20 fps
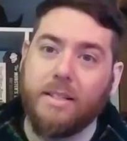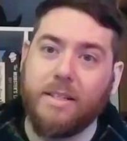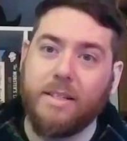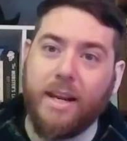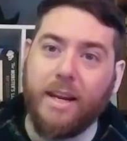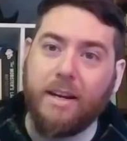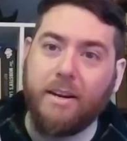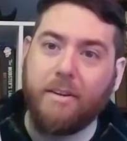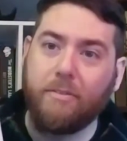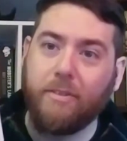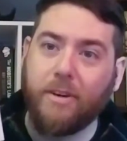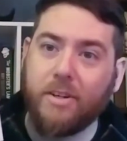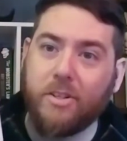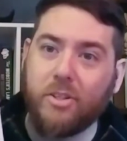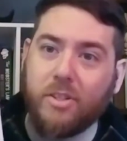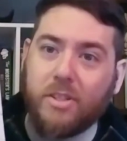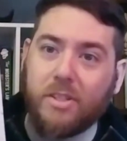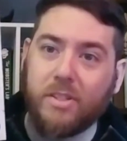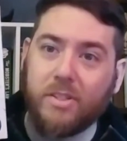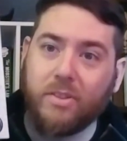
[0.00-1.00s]
Tana
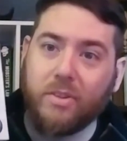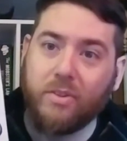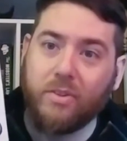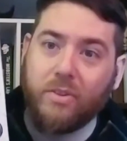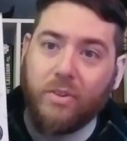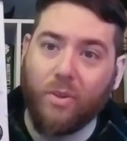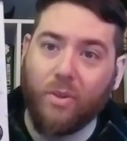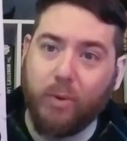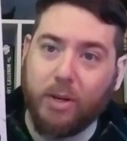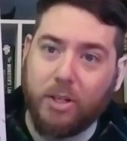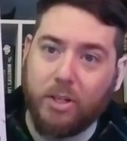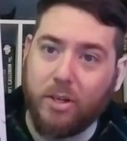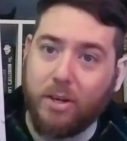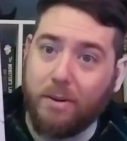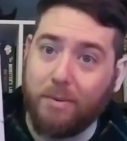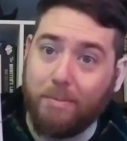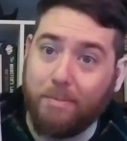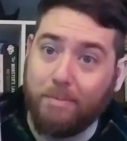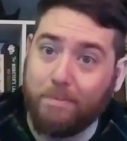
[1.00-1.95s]
French's The Witch Elm.